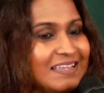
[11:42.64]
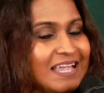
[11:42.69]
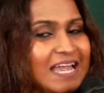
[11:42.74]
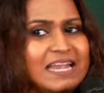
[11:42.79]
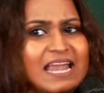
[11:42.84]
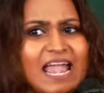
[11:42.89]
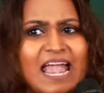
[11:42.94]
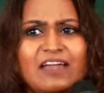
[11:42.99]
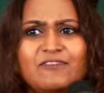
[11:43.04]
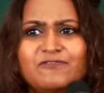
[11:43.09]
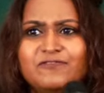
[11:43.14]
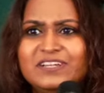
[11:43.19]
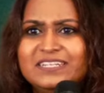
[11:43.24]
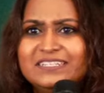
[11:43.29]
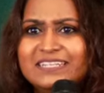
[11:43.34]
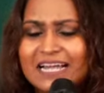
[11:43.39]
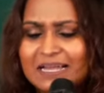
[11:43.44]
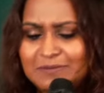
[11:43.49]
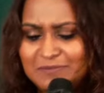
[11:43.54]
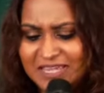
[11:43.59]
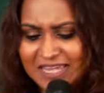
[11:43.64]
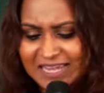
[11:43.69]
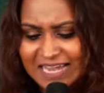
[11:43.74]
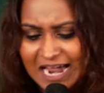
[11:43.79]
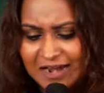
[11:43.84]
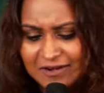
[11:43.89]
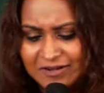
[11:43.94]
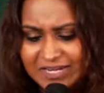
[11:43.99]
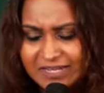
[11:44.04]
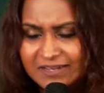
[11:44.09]
And every time he
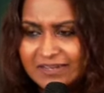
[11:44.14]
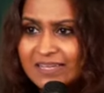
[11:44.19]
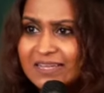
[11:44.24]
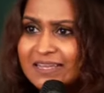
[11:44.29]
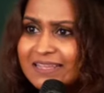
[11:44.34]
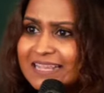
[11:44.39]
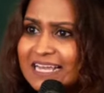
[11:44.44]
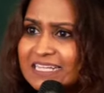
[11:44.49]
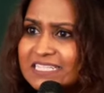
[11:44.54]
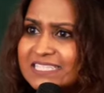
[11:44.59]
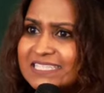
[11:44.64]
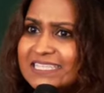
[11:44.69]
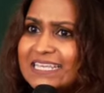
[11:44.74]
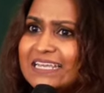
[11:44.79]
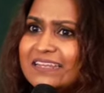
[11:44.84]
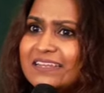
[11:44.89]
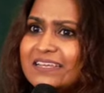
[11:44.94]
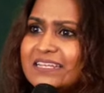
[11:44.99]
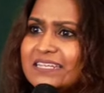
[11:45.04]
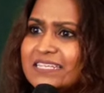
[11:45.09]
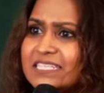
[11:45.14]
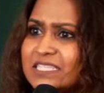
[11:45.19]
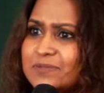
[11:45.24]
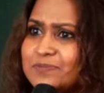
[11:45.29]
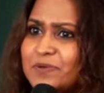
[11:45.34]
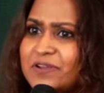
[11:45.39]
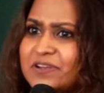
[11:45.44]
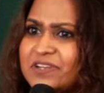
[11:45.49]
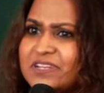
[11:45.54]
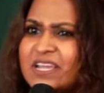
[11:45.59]
carried that seed in his
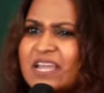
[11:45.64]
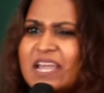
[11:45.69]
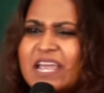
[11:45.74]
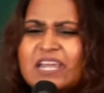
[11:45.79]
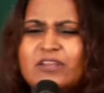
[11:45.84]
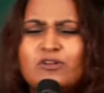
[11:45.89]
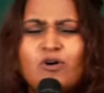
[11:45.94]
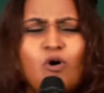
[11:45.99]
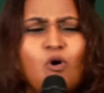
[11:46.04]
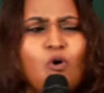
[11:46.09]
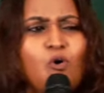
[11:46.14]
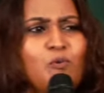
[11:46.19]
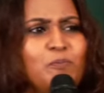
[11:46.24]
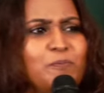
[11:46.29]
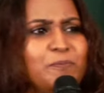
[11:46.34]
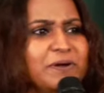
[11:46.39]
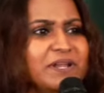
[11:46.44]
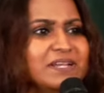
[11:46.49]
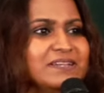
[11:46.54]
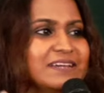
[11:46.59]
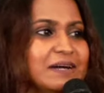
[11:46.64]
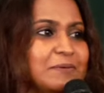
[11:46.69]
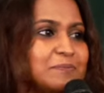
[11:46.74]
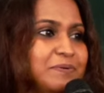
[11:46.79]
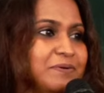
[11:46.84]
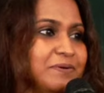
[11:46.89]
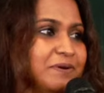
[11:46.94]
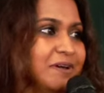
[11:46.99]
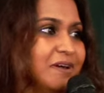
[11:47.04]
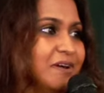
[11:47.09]
spirit, it opened up
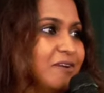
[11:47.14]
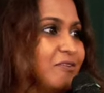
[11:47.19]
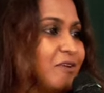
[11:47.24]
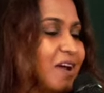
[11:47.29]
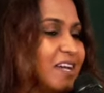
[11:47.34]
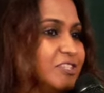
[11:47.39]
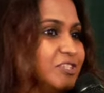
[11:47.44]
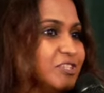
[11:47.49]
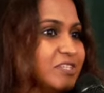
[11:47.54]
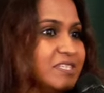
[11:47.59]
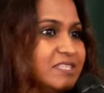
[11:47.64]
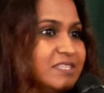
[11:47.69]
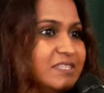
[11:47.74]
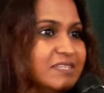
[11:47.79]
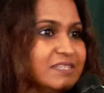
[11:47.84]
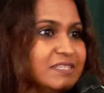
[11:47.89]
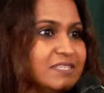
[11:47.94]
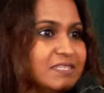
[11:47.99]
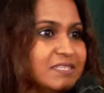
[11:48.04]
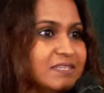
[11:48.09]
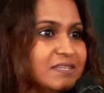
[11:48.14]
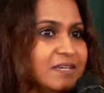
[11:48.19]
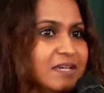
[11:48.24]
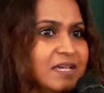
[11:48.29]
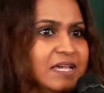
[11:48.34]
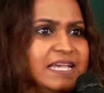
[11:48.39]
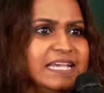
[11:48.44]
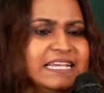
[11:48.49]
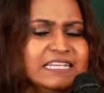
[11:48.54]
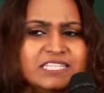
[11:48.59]
righteousness.
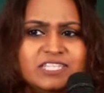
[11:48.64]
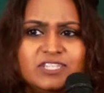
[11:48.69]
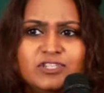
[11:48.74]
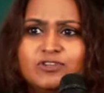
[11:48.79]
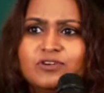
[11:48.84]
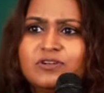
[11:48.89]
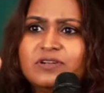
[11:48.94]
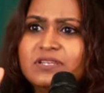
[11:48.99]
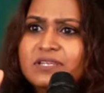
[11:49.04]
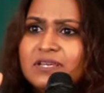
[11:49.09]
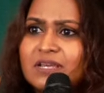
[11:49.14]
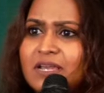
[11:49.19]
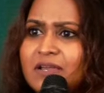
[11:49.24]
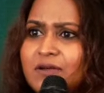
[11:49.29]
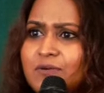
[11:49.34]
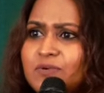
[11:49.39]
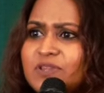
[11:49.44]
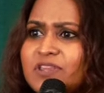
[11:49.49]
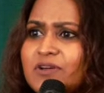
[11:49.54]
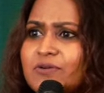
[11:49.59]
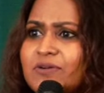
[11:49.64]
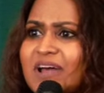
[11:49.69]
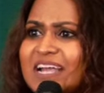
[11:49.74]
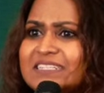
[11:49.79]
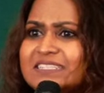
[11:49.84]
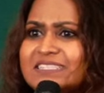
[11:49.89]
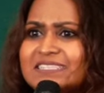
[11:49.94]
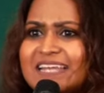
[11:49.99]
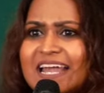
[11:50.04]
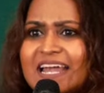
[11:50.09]
He stood with a
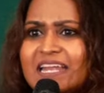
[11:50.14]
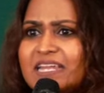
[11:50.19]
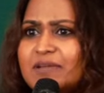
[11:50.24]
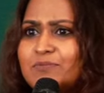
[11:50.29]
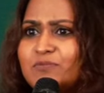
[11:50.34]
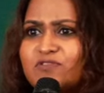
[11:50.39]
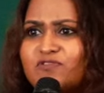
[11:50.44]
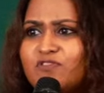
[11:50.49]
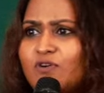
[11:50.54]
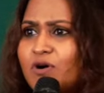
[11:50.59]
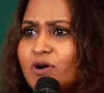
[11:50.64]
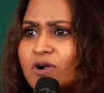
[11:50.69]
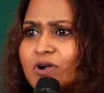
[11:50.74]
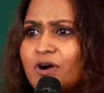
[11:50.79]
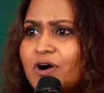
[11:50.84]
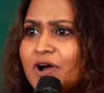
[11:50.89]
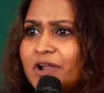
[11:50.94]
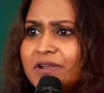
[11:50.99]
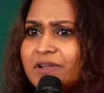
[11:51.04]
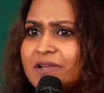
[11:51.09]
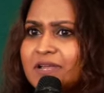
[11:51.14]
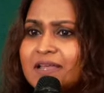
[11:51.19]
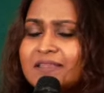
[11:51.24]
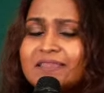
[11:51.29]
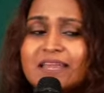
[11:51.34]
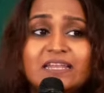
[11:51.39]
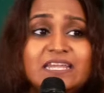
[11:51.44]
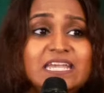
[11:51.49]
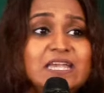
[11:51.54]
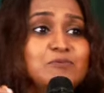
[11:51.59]
right standing before God,
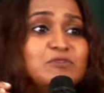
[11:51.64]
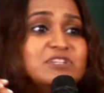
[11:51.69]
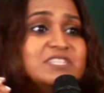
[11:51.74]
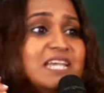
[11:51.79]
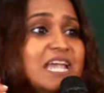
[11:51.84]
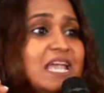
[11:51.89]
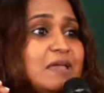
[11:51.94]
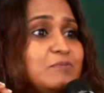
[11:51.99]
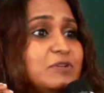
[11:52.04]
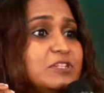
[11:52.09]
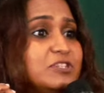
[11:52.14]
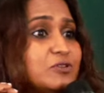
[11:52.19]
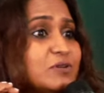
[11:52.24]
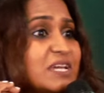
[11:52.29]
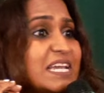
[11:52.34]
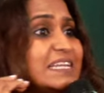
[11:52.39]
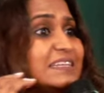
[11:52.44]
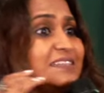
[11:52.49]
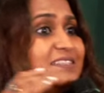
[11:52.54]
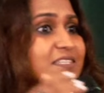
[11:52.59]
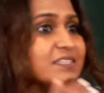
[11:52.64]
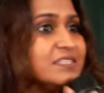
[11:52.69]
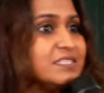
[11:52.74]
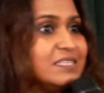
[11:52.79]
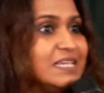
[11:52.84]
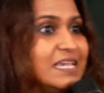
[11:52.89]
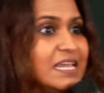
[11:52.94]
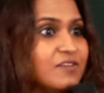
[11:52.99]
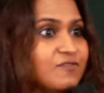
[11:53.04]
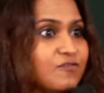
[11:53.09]
that he was able to
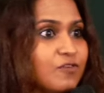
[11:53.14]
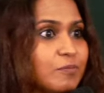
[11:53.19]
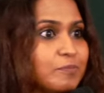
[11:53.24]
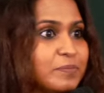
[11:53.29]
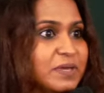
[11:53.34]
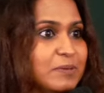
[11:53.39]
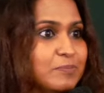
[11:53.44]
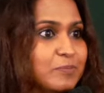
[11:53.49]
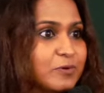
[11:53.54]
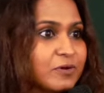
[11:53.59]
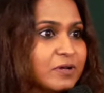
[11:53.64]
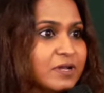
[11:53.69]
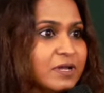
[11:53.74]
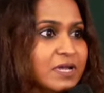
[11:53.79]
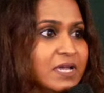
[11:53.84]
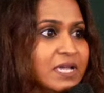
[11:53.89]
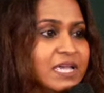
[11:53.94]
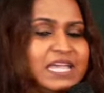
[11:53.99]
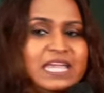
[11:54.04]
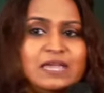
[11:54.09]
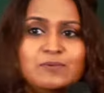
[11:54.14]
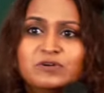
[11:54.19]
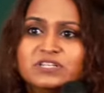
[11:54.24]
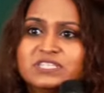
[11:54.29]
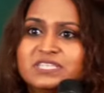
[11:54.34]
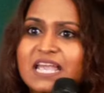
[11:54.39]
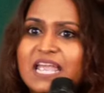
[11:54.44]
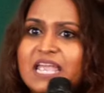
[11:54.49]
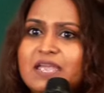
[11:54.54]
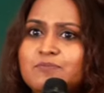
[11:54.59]
intercede for people. He
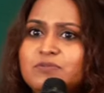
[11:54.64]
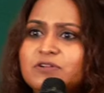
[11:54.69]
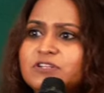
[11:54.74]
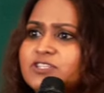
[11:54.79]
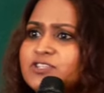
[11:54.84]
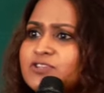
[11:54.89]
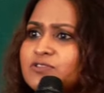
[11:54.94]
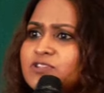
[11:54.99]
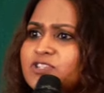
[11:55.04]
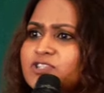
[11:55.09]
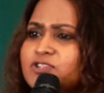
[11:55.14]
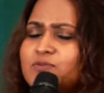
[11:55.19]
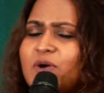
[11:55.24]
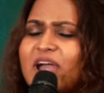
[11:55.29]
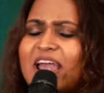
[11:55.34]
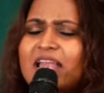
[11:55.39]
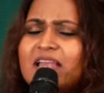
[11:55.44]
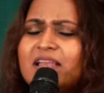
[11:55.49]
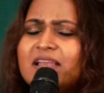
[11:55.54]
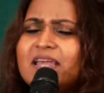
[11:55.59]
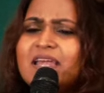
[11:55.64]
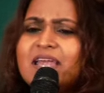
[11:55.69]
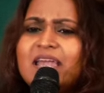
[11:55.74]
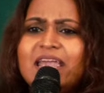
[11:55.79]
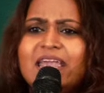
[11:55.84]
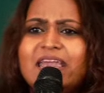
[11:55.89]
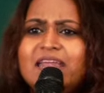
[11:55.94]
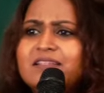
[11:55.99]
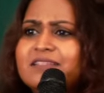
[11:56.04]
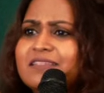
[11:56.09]
was able to dwell
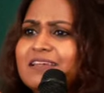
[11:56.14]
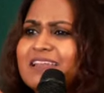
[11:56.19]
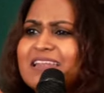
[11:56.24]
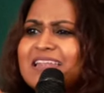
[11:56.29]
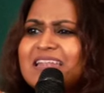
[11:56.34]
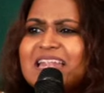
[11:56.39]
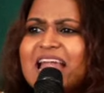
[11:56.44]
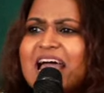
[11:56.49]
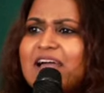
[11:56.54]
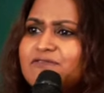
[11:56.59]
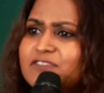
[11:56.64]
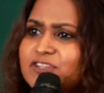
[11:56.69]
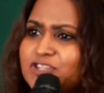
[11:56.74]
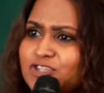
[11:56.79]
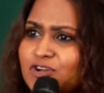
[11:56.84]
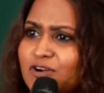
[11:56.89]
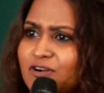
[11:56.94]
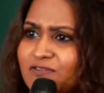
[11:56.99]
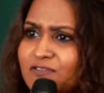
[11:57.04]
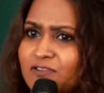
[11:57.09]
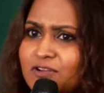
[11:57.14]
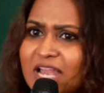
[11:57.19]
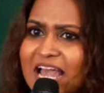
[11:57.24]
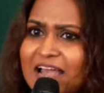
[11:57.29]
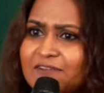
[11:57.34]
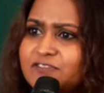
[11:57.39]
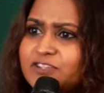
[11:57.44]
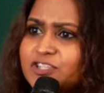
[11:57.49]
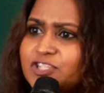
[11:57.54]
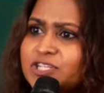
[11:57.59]
in the lavish of
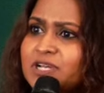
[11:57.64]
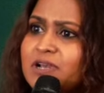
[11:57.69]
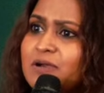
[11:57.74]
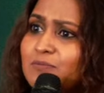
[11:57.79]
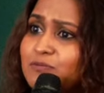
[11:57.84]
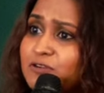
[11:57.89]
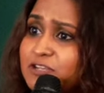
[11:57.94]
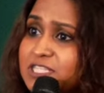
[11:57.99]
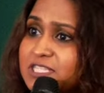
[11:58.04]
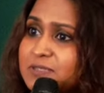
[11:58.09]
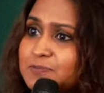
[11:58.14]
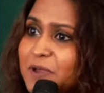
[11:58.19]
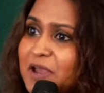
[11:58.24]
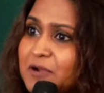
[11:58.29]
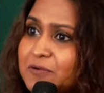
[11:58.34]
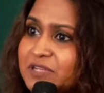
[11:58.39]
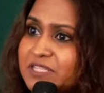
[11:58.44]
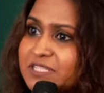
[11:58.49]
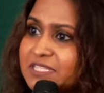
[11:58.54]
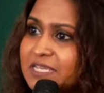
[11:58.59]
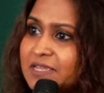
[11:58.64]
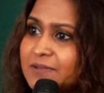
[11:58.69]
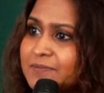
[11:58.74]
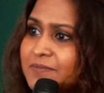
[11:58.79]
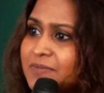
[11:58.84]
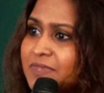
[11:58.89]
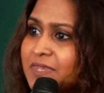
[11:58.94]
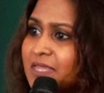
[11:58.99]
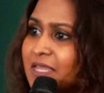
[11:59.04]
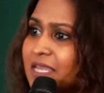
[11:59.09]
lavish prosperity.
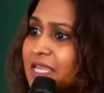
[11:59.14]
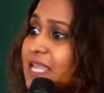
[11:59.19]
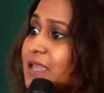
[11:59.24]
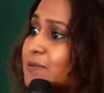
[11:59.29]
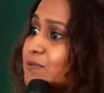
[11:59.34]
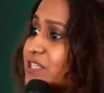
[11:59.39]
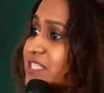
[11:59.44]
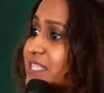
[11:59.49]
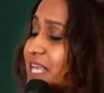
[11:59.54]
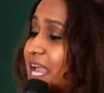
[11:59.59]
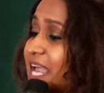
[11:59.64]
He was